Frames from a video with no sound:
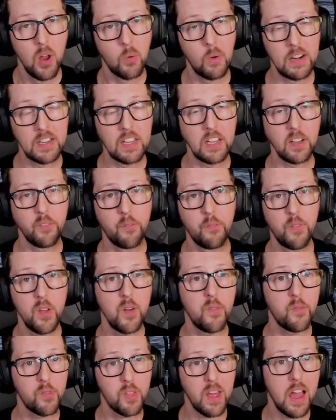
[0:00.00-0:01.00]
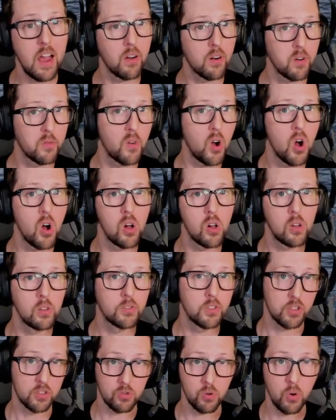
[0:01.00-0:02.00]
ranking 5th out of all
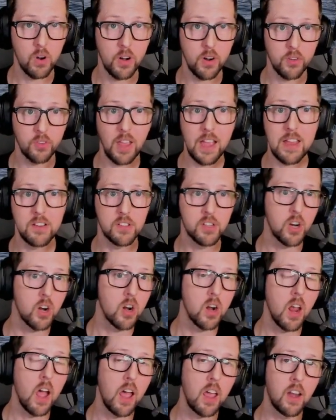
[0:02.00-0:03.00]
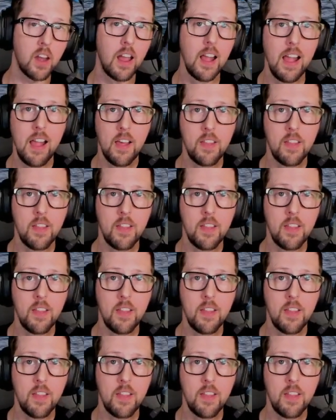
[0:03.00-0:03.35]
destroyers at Tier 9.